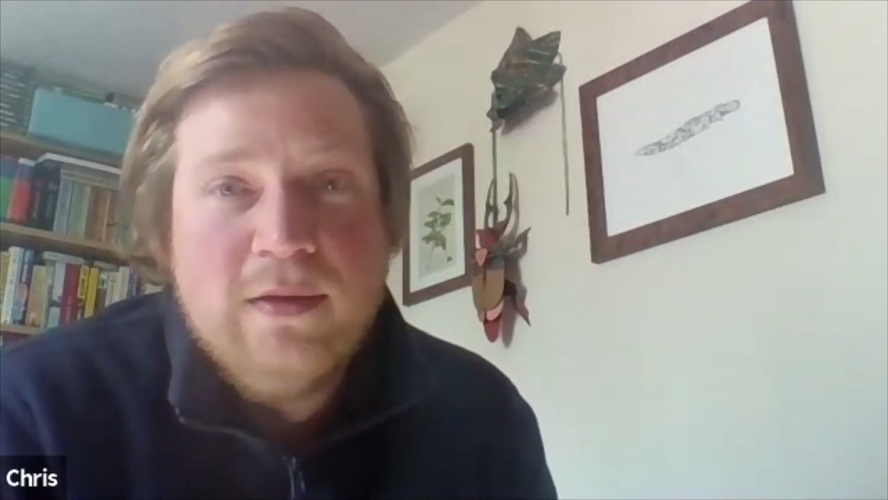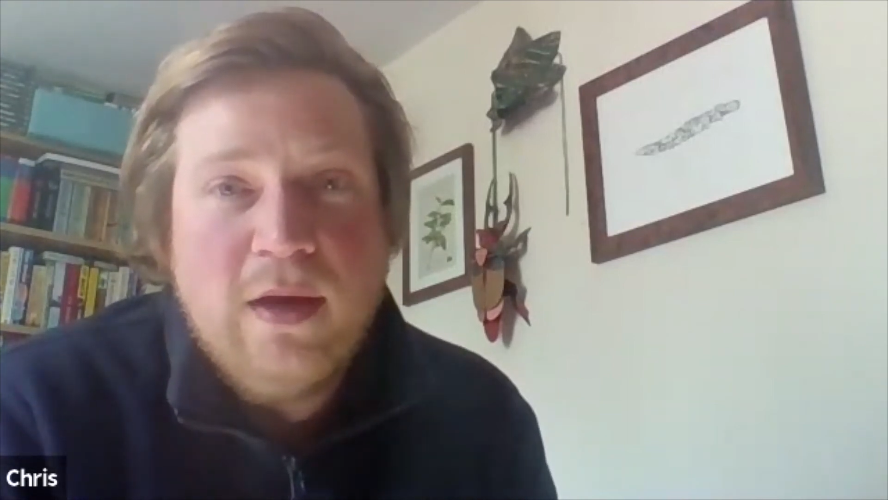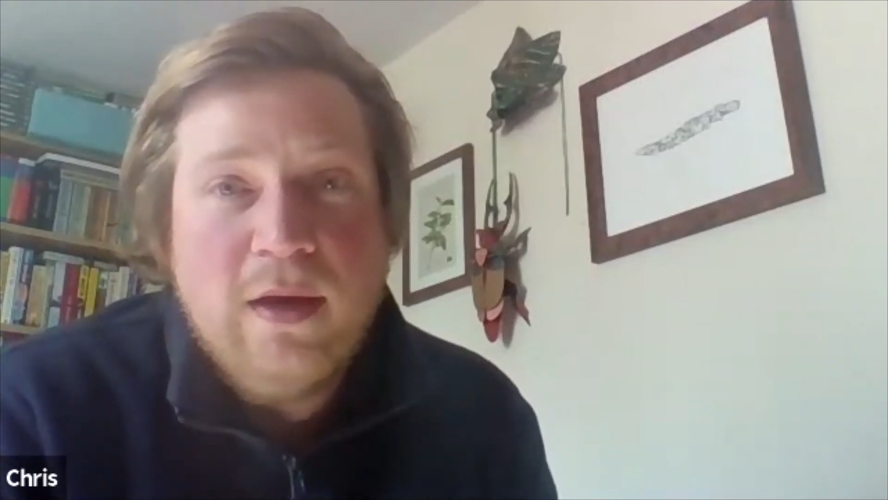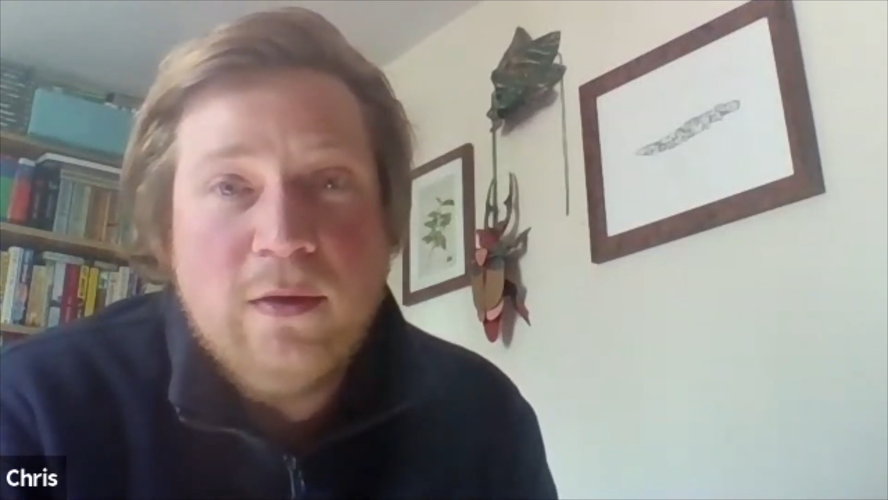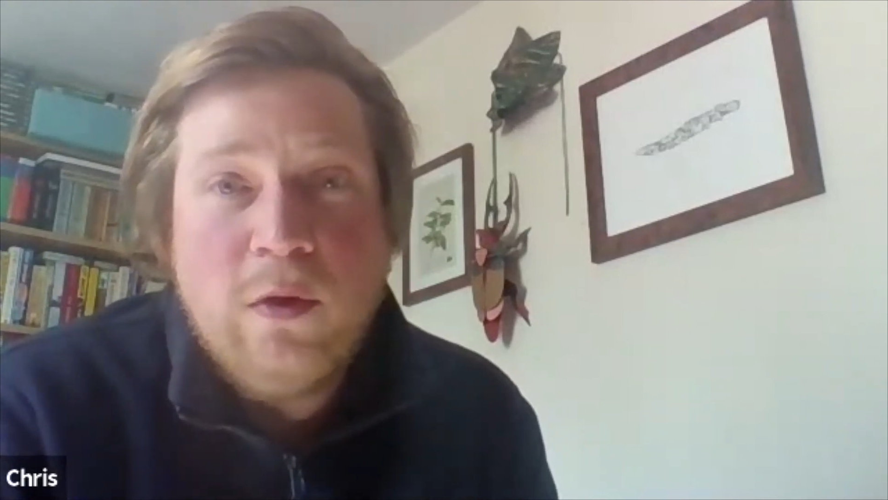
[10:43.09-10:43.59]

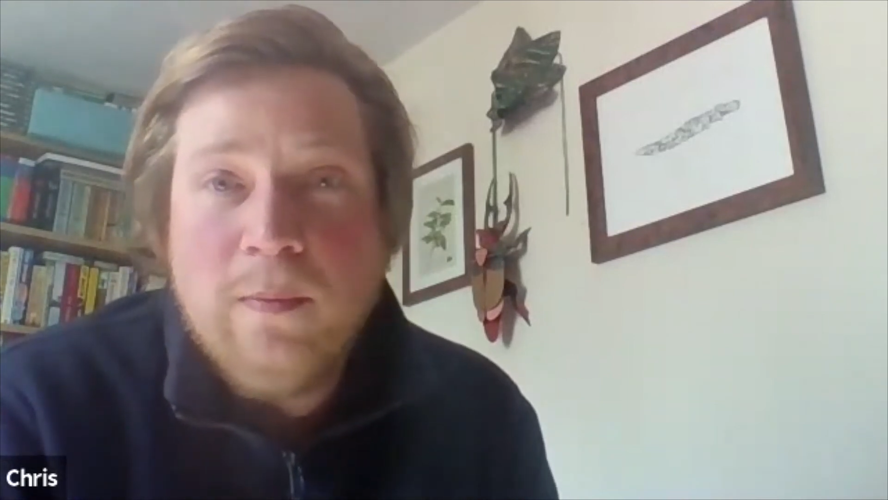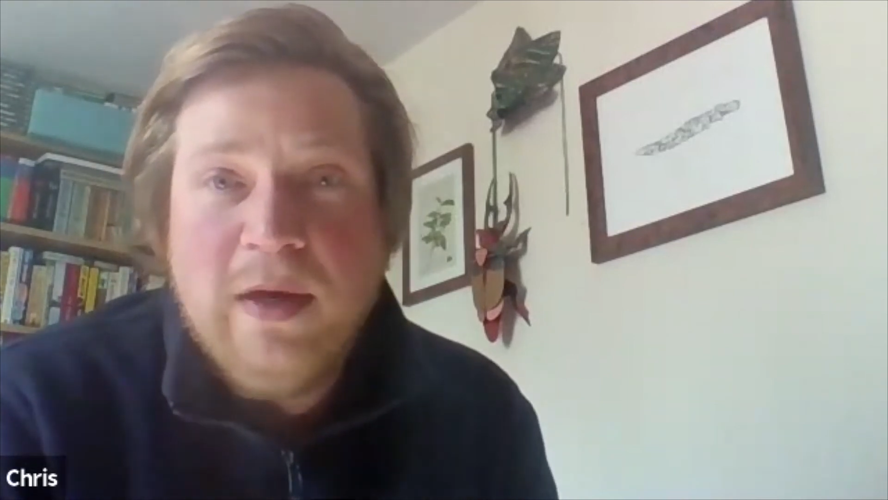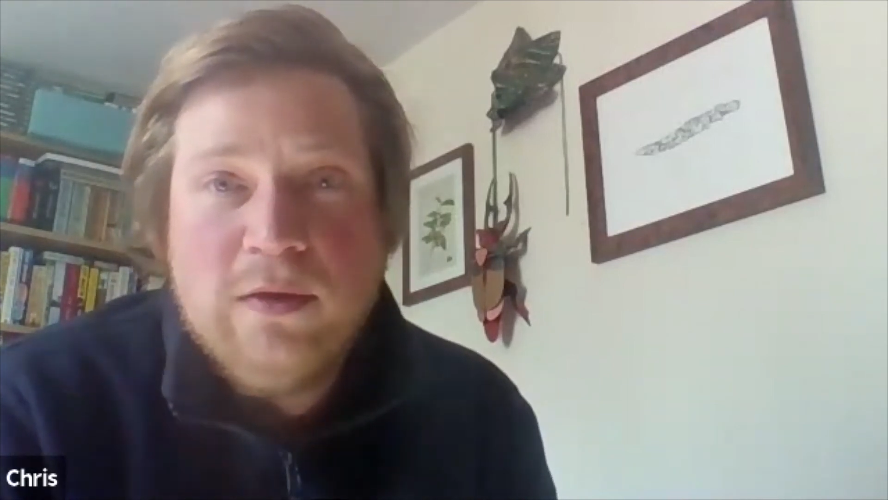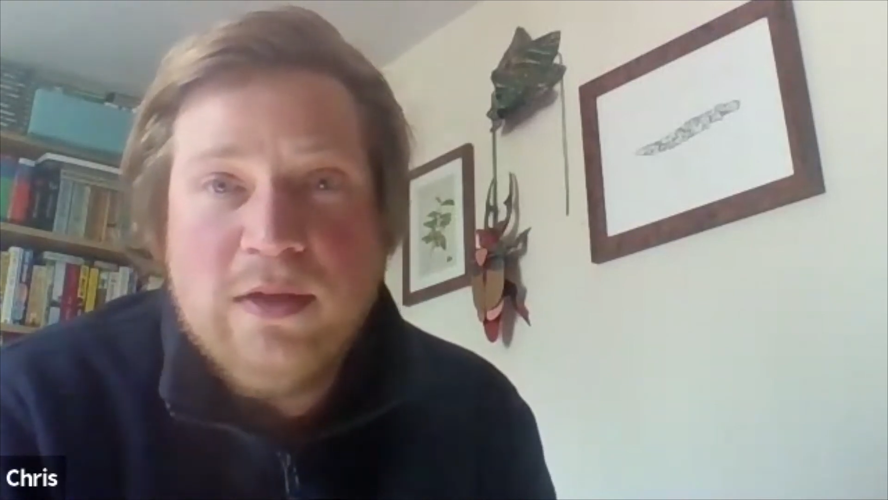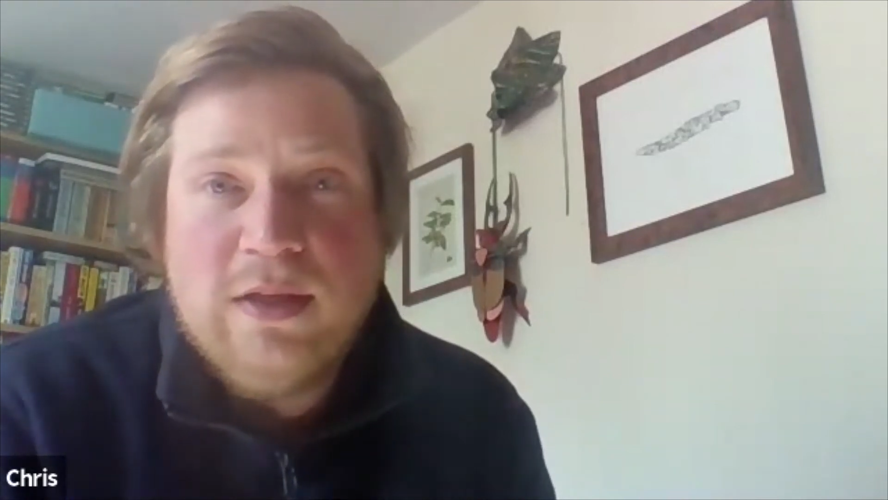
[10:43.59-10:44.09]
and
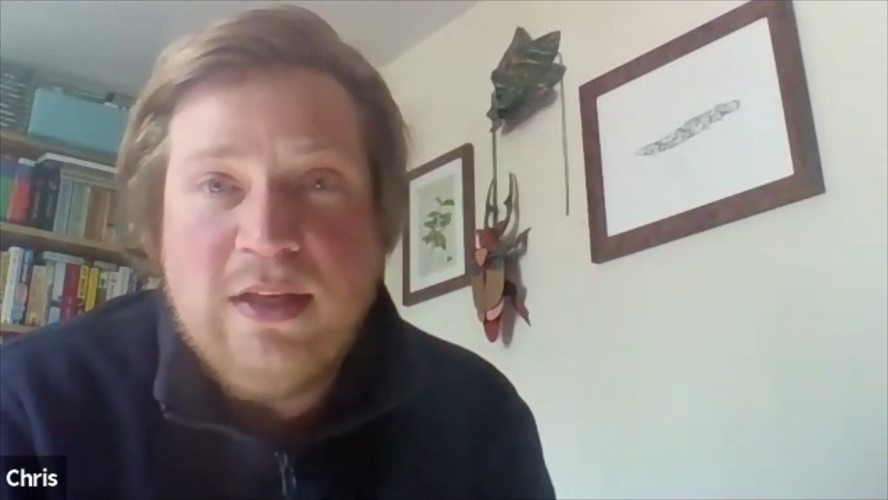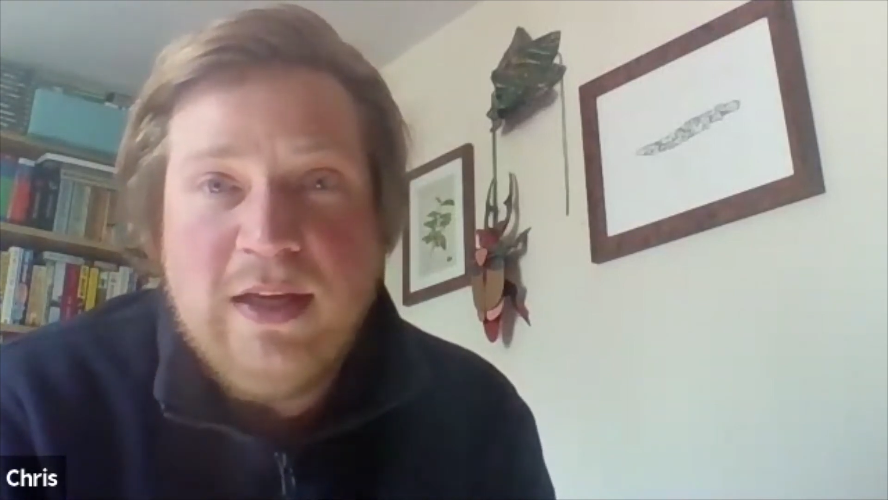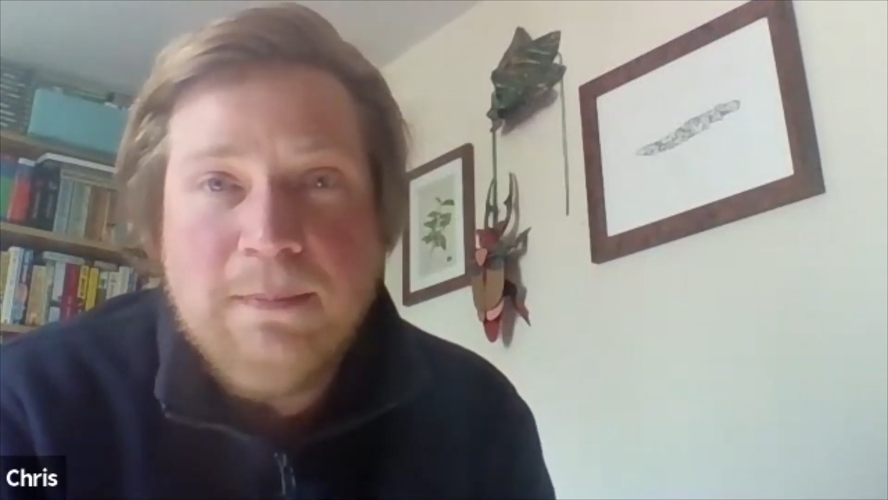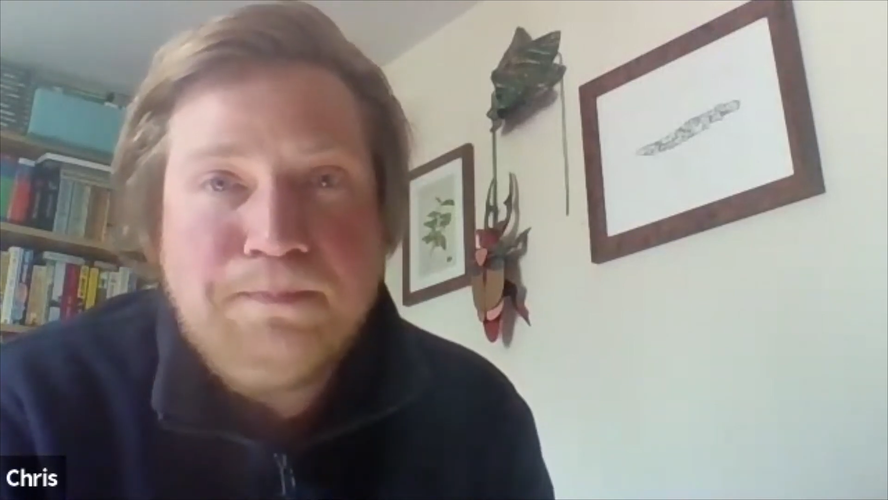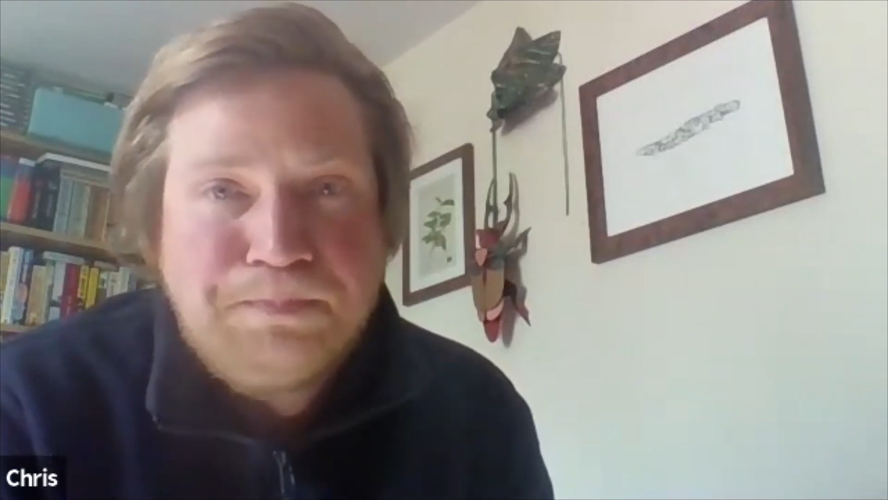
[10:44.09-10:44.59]
cook meals as a
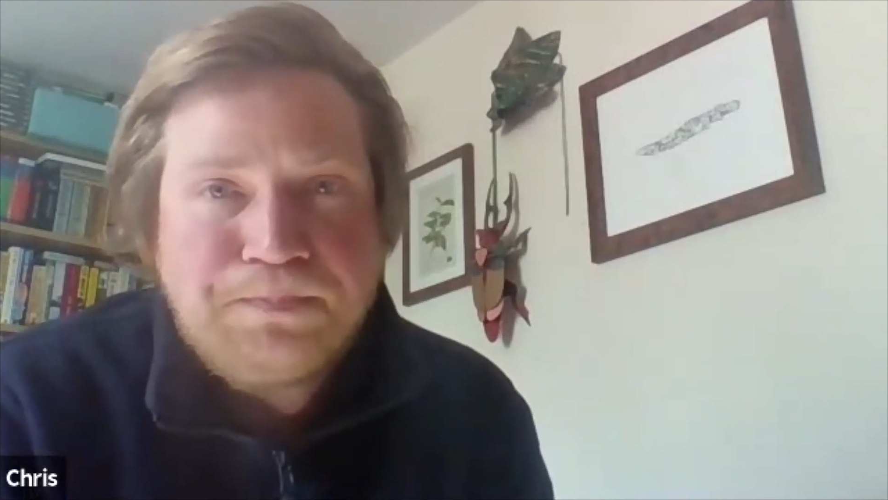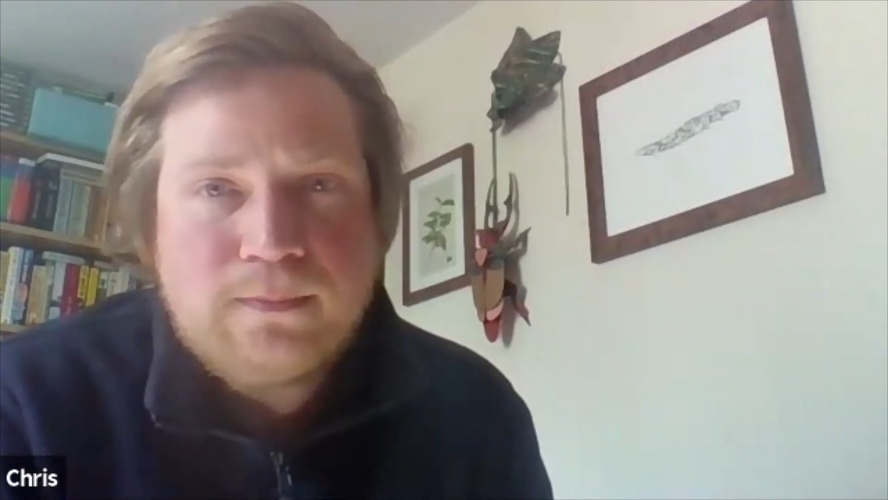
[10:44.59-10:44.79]
team,